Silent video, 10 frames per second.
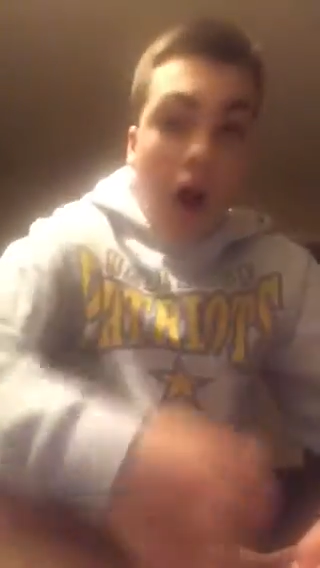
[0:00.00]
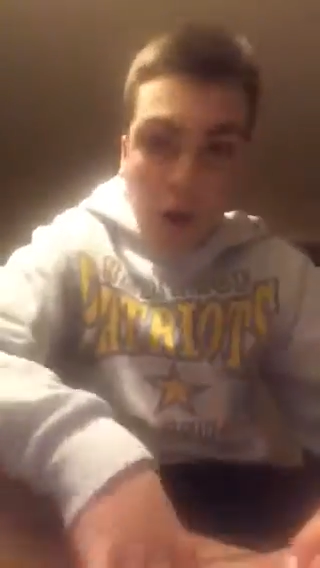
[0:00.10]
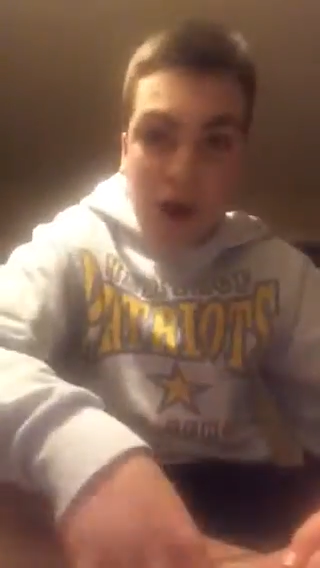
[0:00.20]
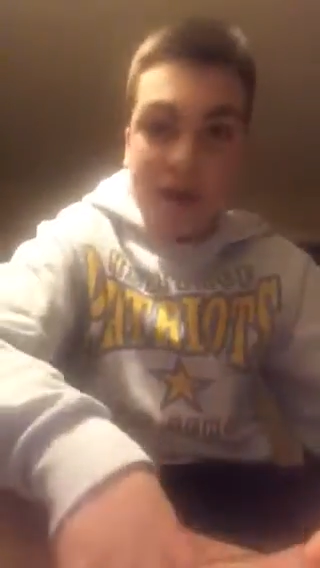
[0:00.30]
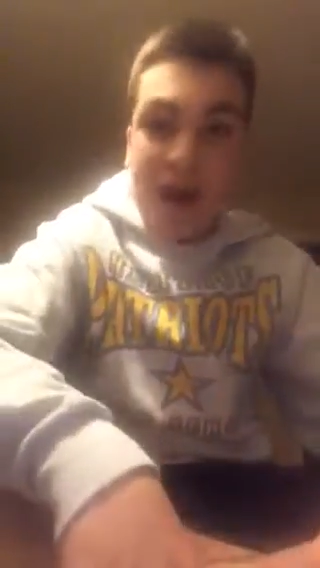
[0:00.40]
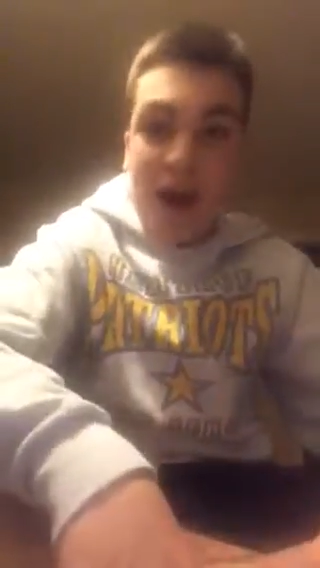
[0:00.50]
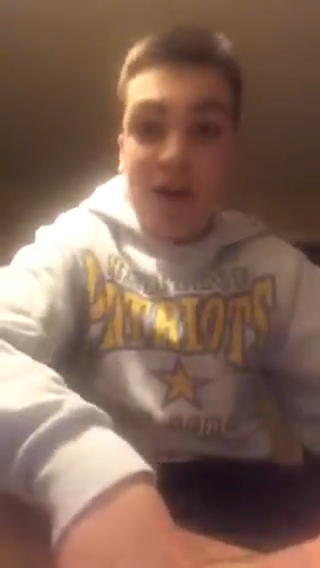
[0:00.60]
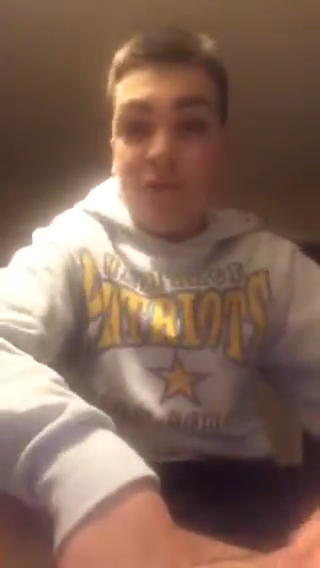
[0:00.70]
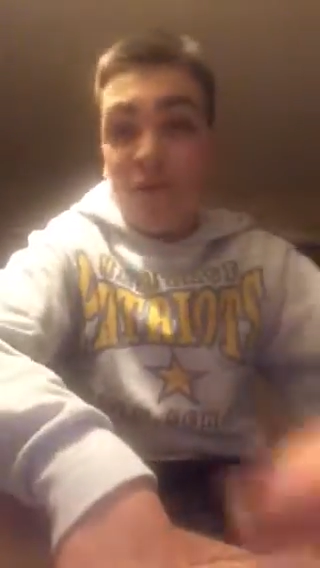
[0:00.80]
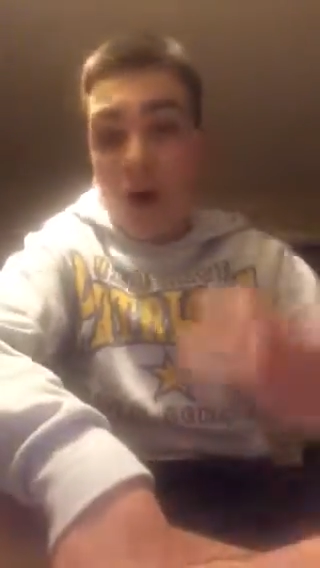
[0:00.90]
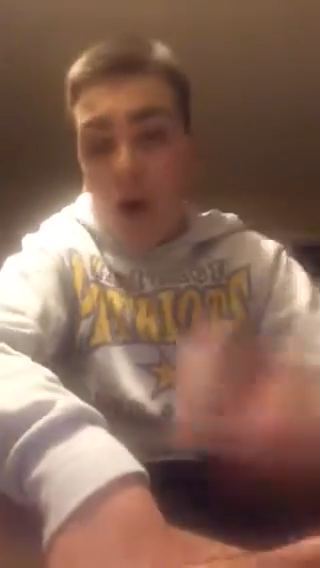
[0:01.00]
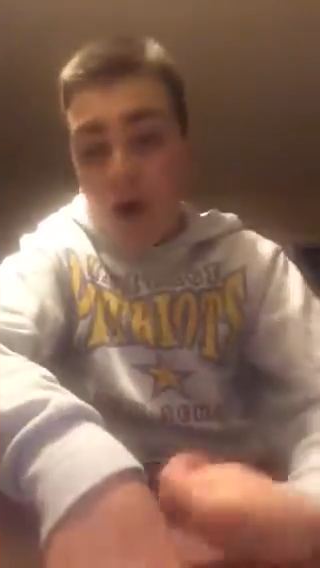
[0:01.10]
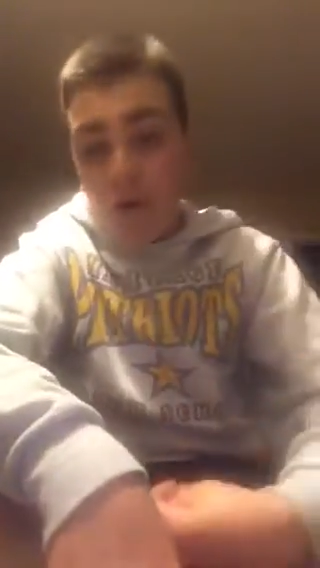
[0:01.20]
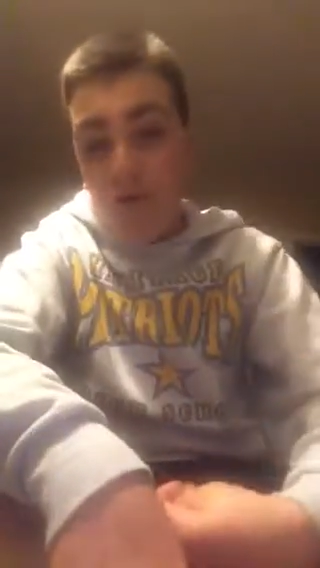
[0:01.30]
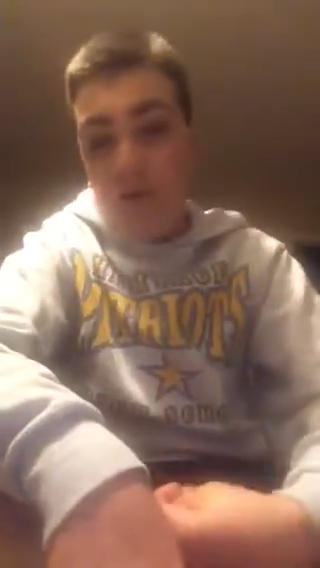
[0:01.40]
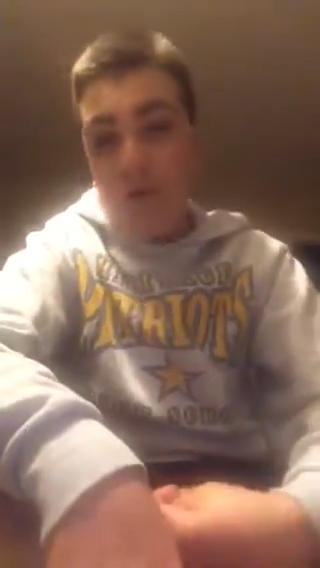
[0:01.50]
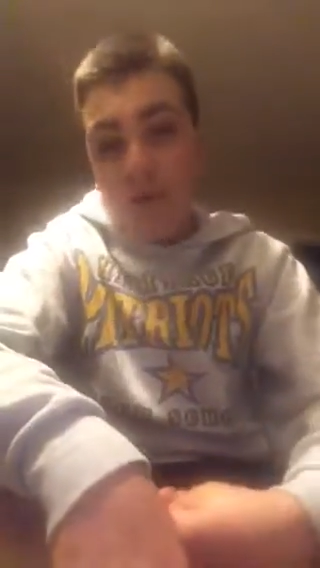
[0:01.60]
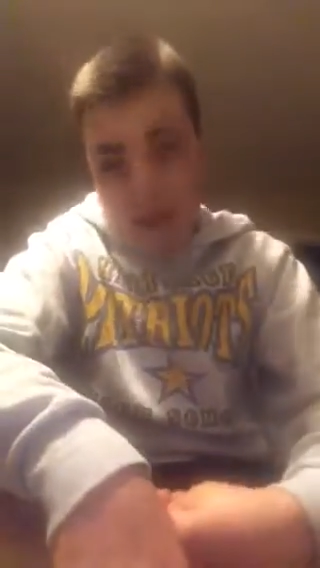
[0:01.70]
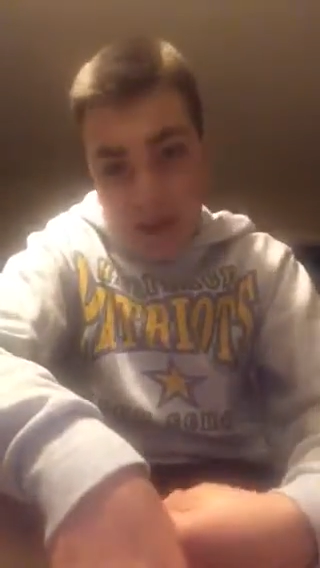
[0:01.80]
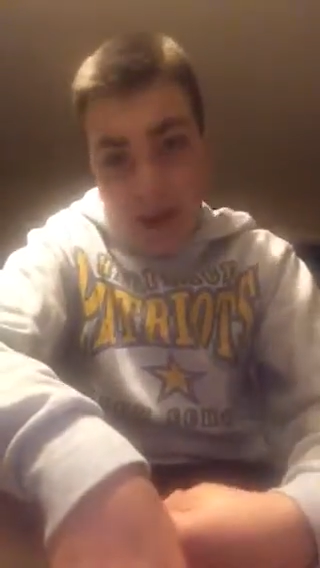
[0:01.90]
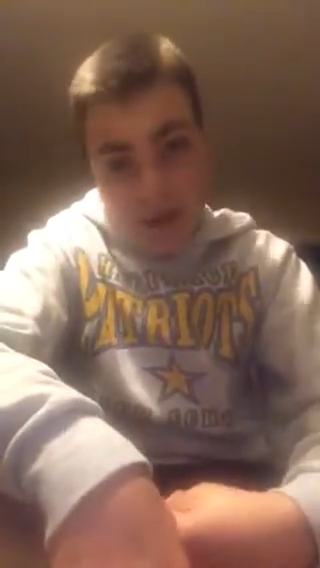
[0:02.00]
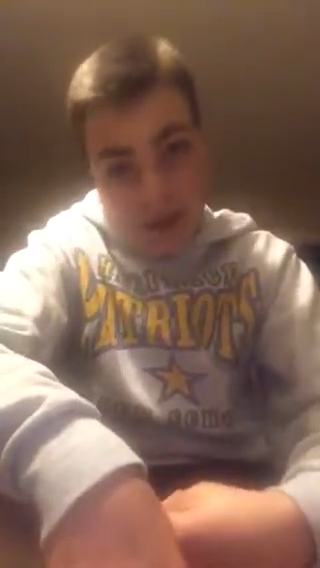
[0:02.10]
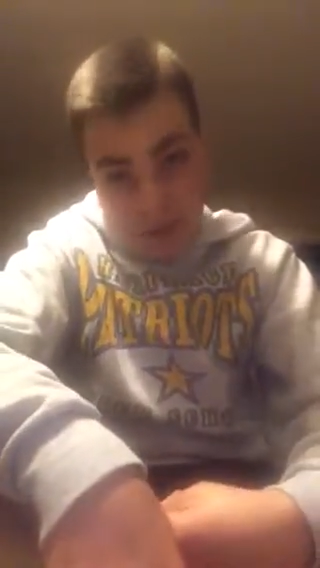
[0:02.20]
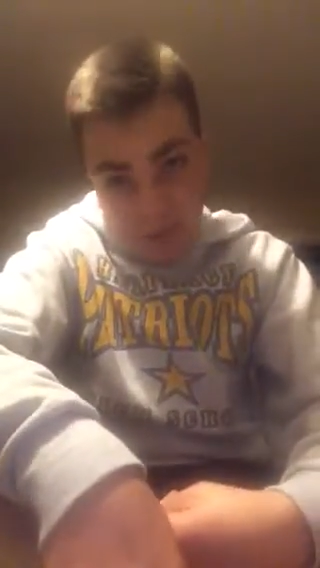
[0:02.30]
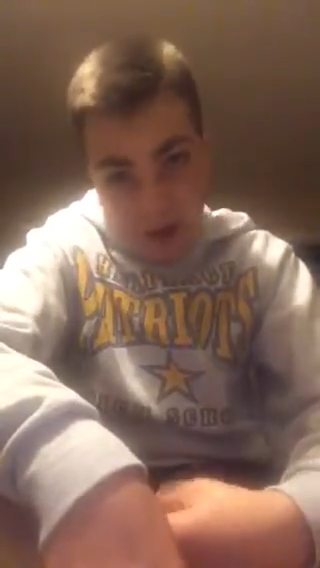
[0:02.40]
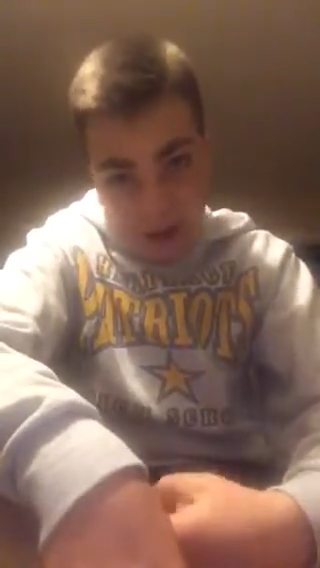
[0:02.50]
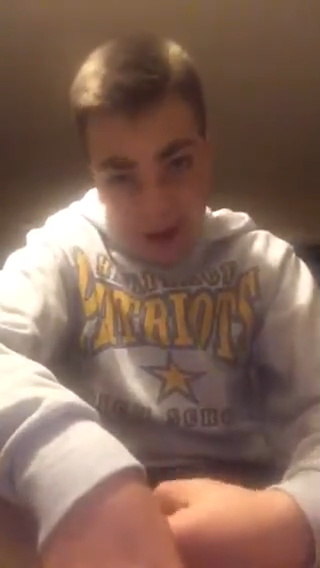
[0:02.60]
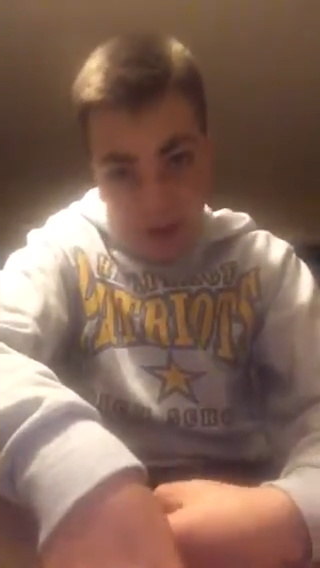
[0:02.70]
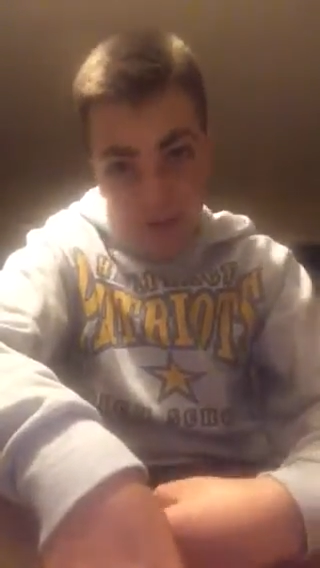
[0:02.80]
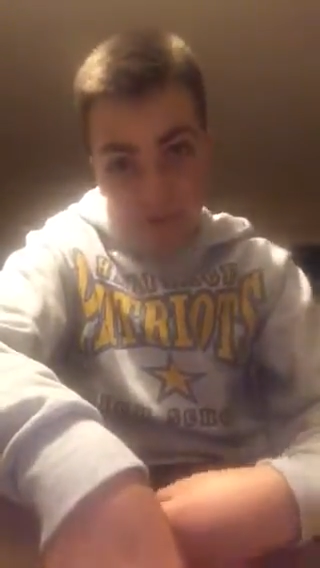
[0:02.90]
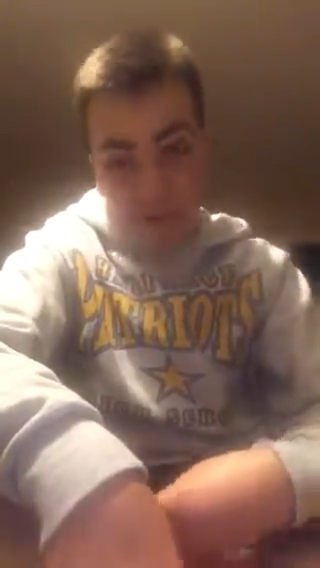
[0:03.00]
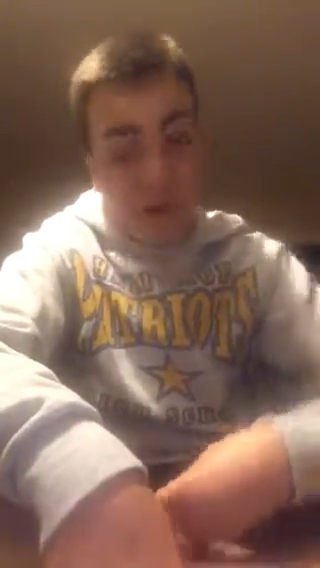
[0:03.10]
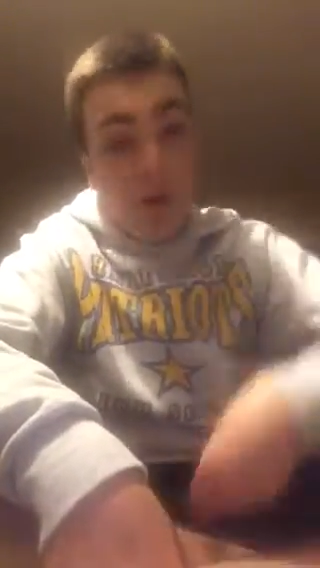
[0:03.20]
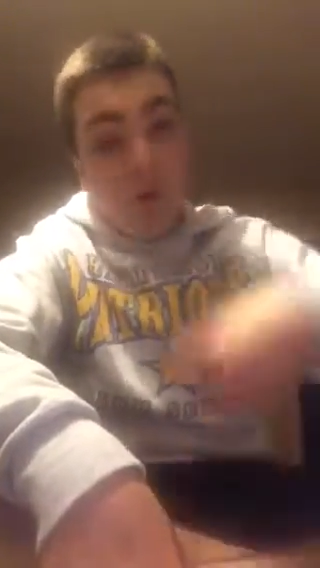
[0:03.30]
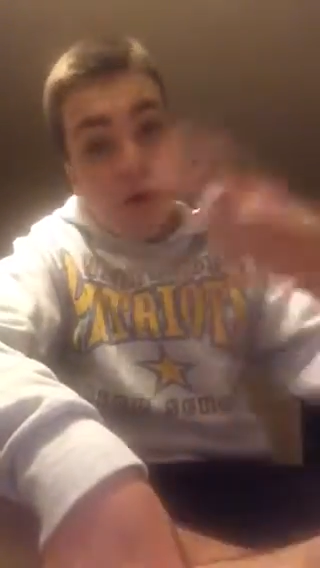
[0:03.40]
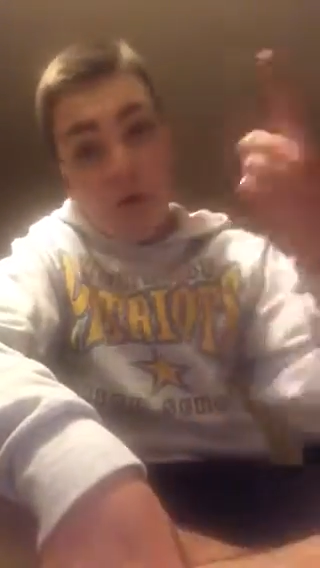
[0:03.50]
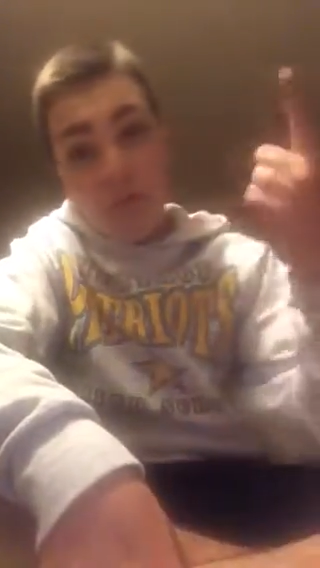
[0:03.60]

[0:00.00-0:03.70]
Alright guys, I'll see you in my next video.